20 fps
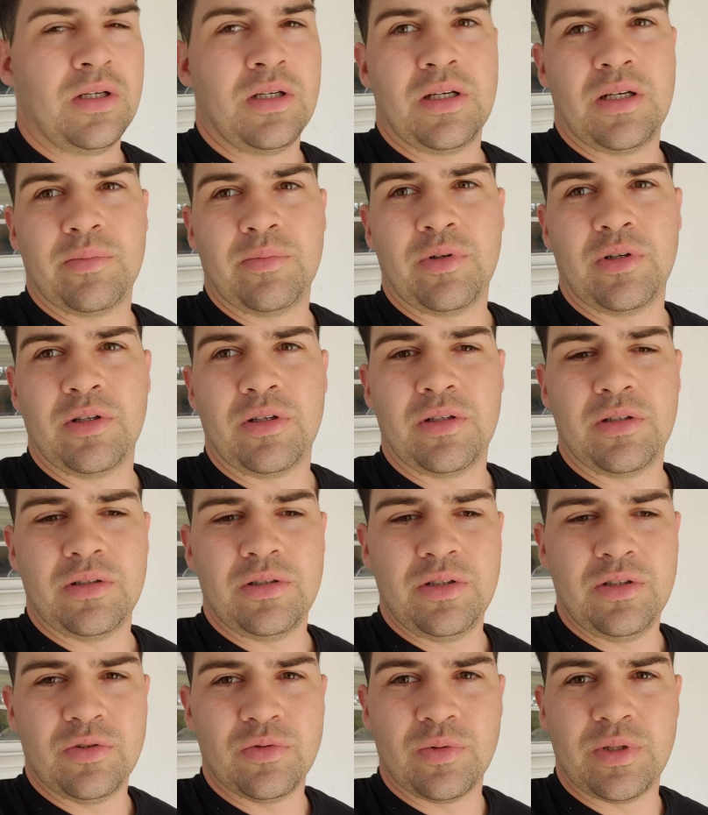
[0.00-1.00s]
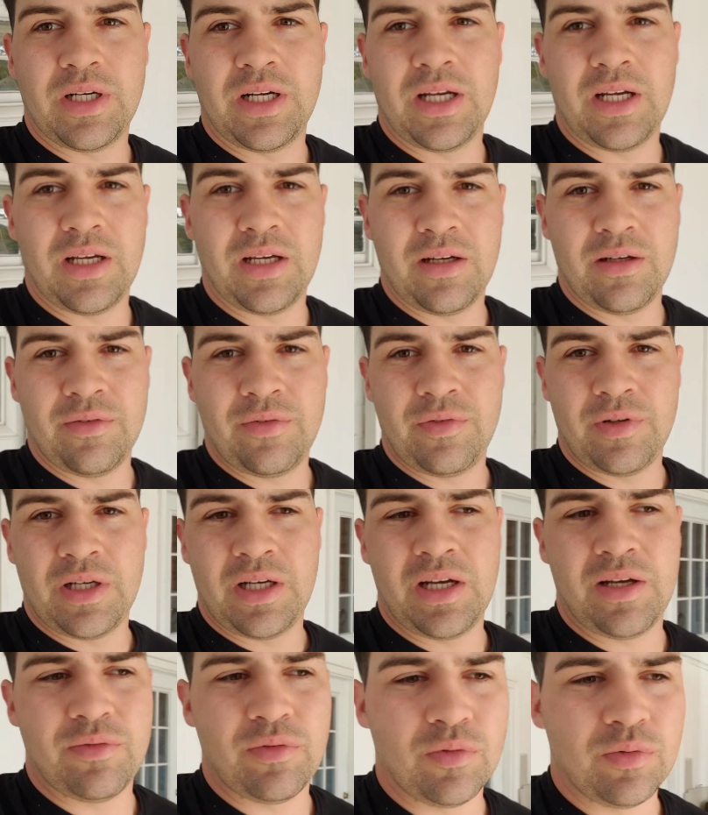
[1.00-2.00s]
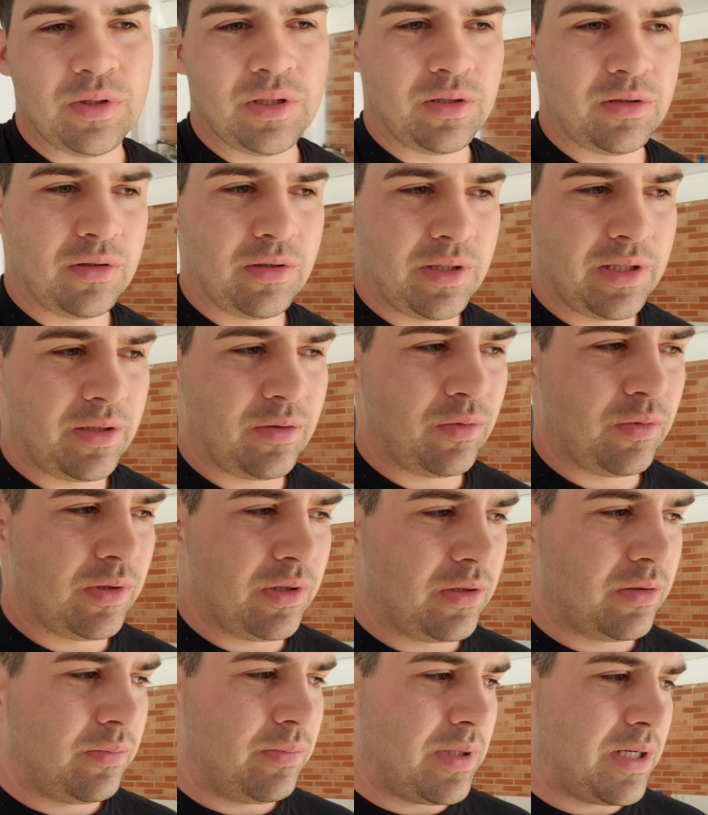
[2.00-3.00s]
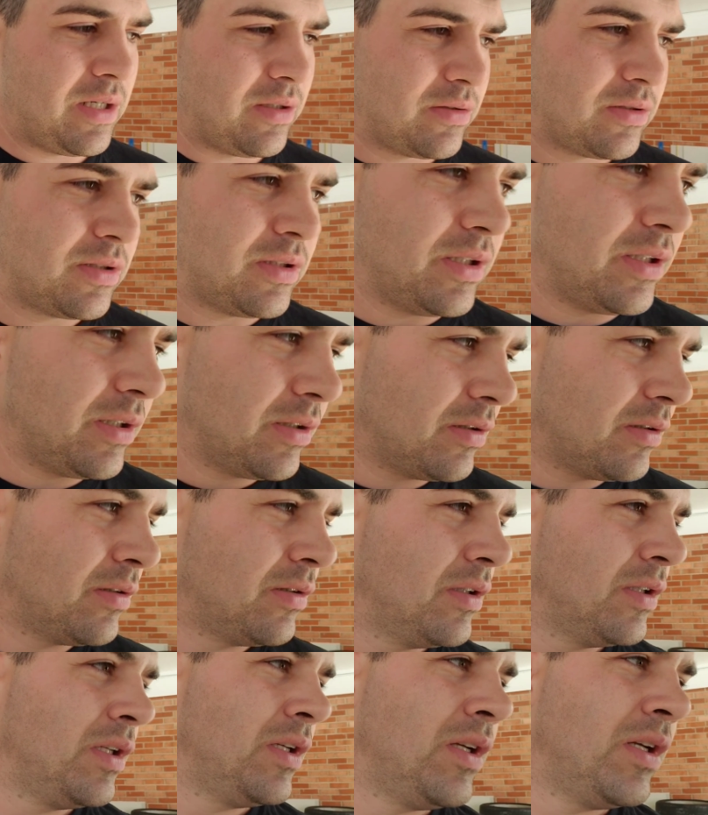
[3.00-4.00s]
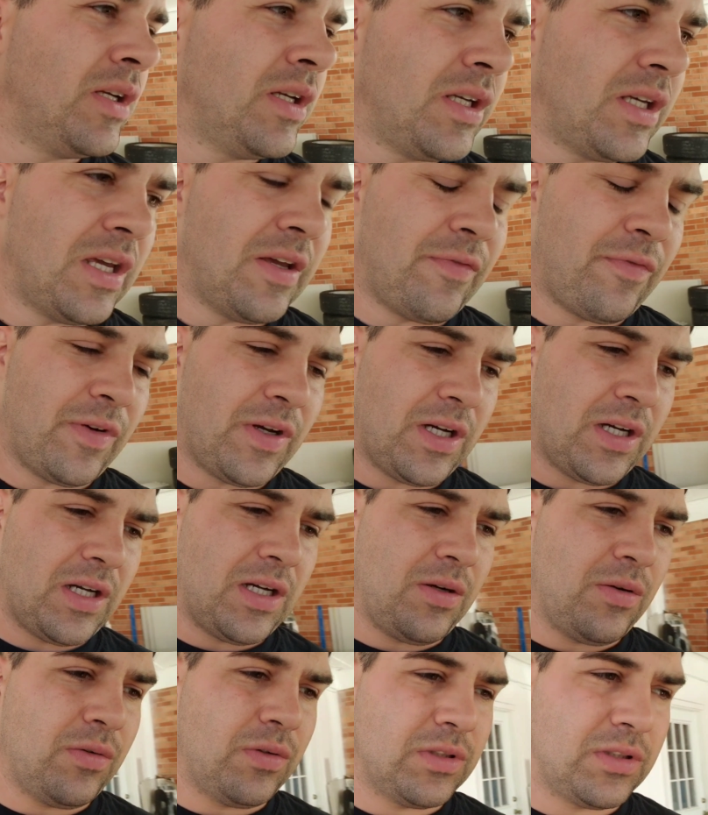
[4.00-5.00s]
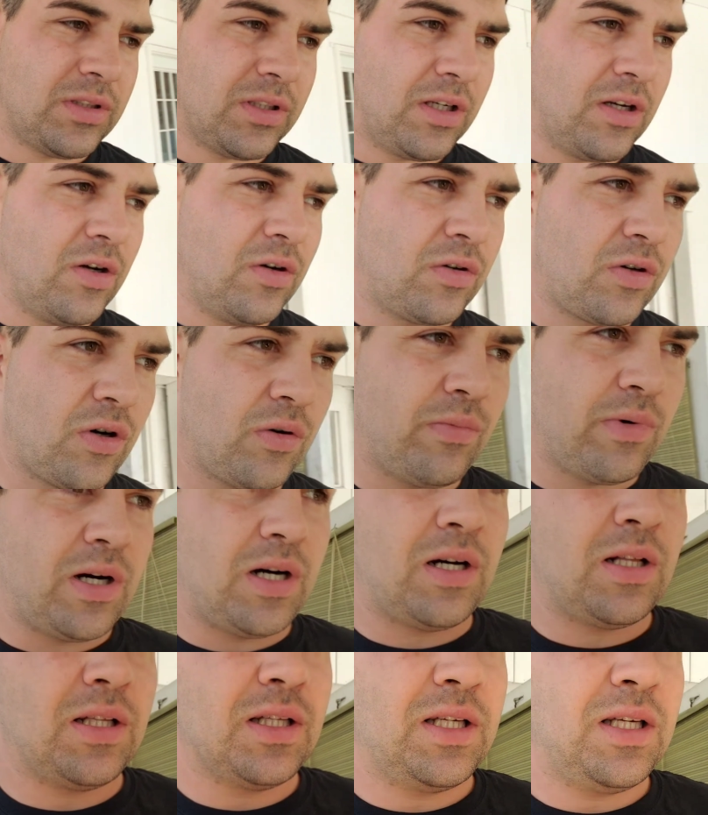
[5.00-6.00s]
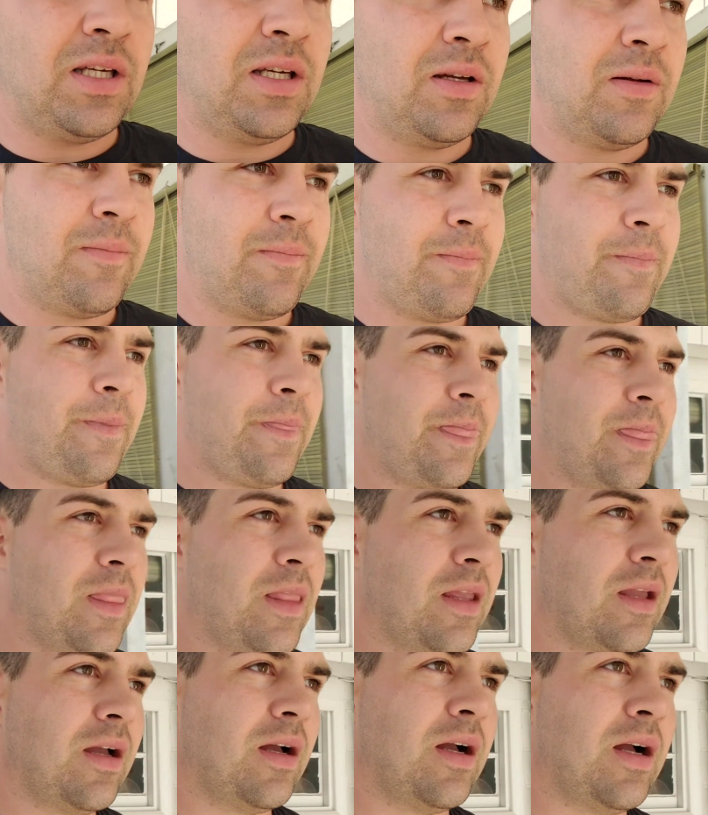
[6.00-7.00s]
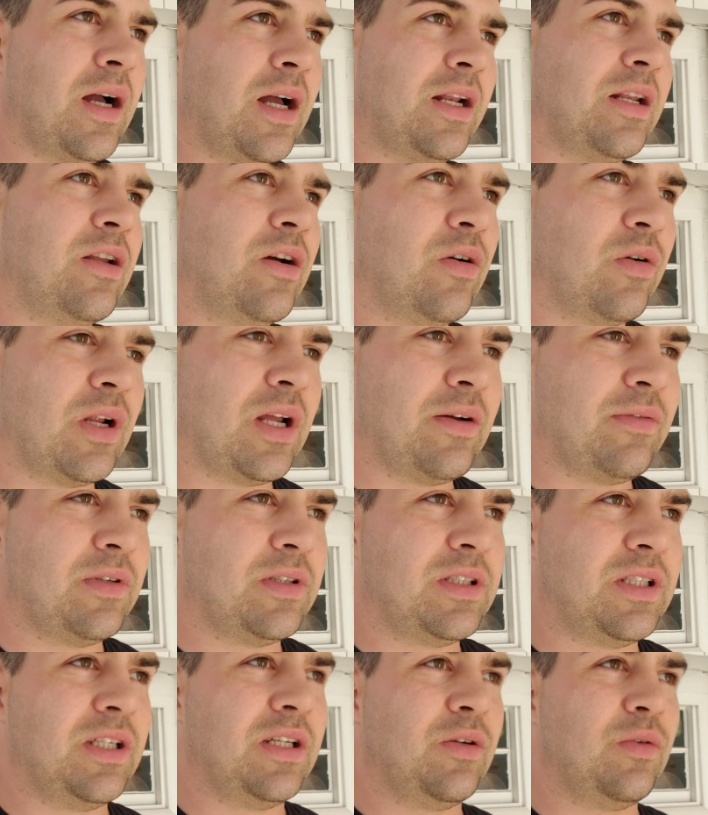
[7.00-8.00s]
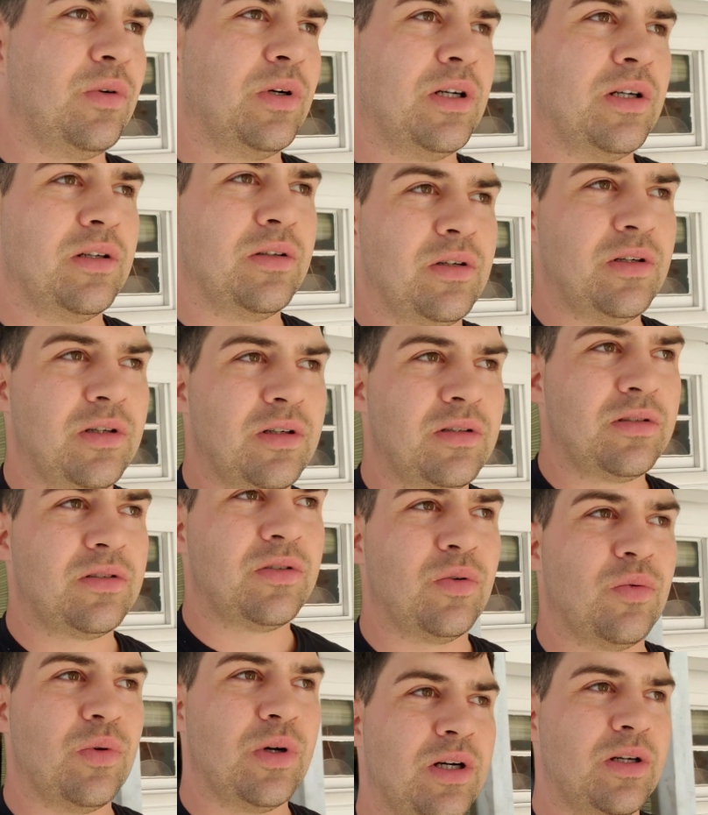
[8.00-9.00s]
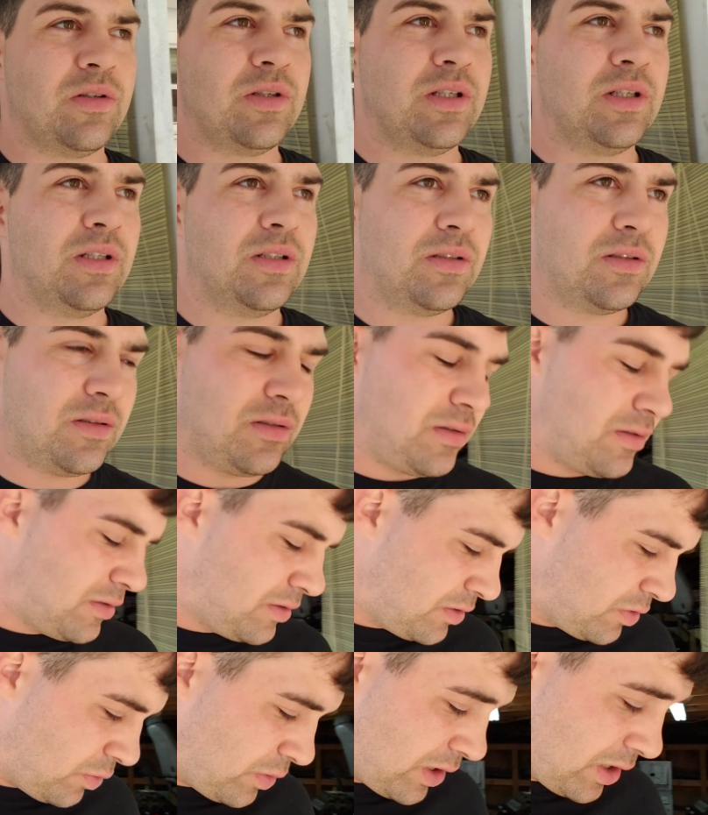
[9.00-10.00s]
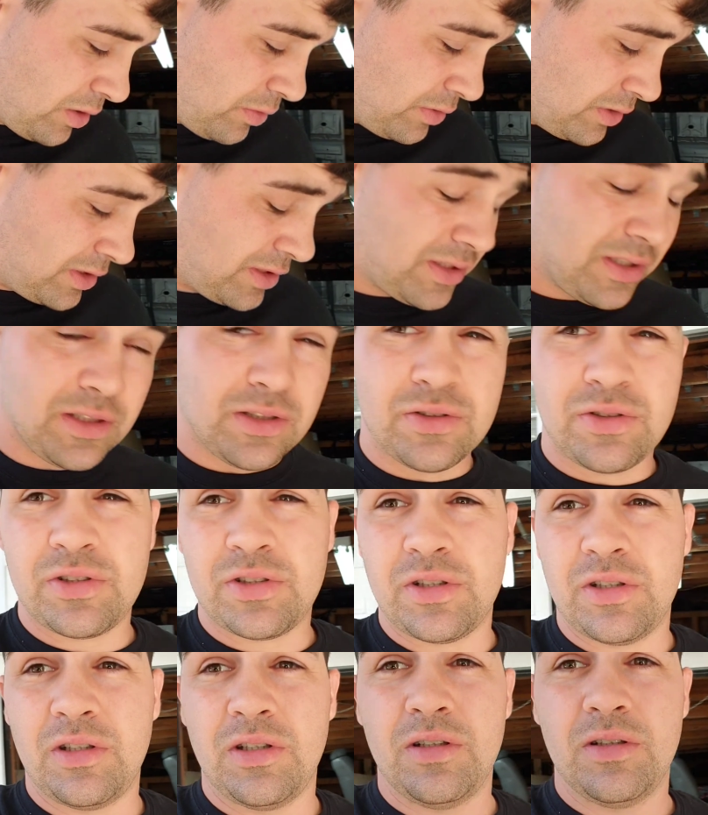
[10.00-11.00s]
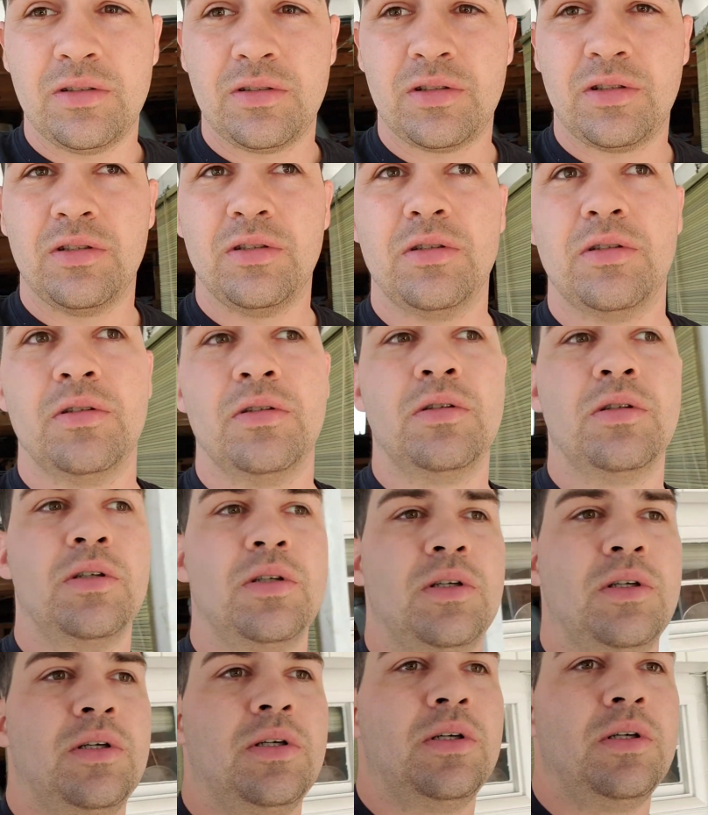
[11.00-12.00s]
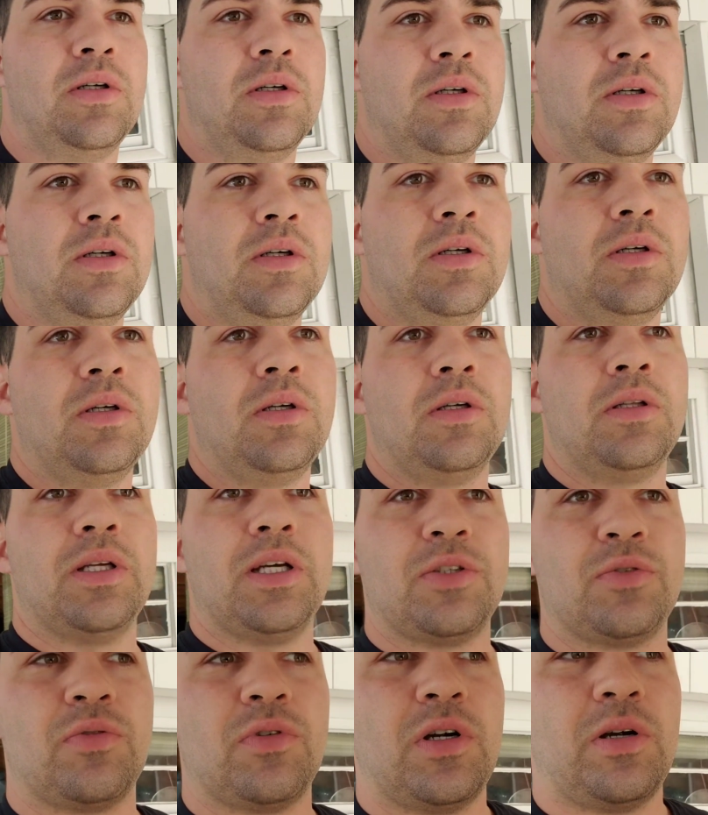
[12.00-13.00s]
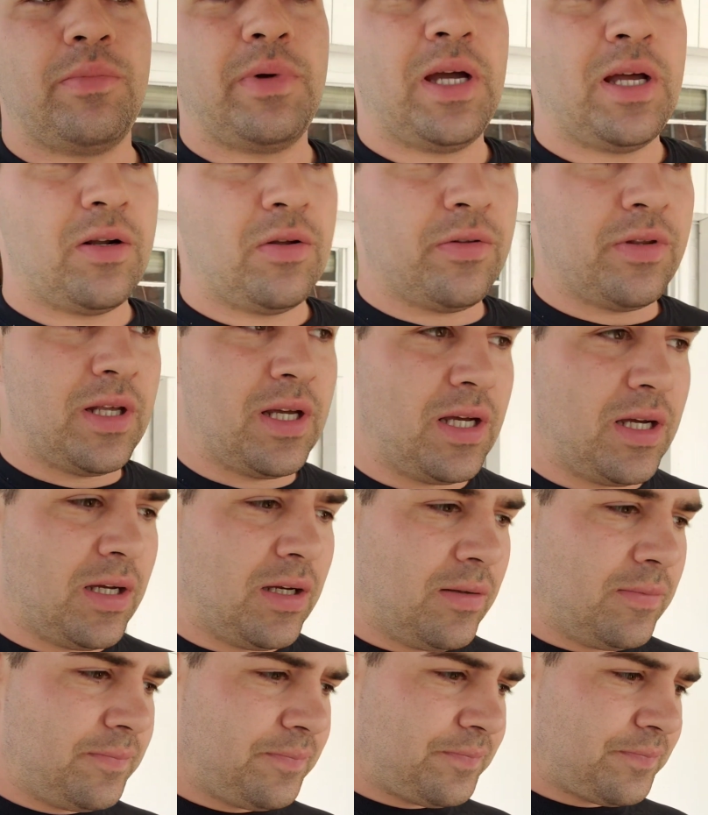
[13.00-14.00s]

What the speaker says: I'm going to use what I have. I have a welder that'll weld mild steel. If I was to go chromoly, I don't have a TIG welder to weld it to where it would steel cert. So that's where I'm at on that.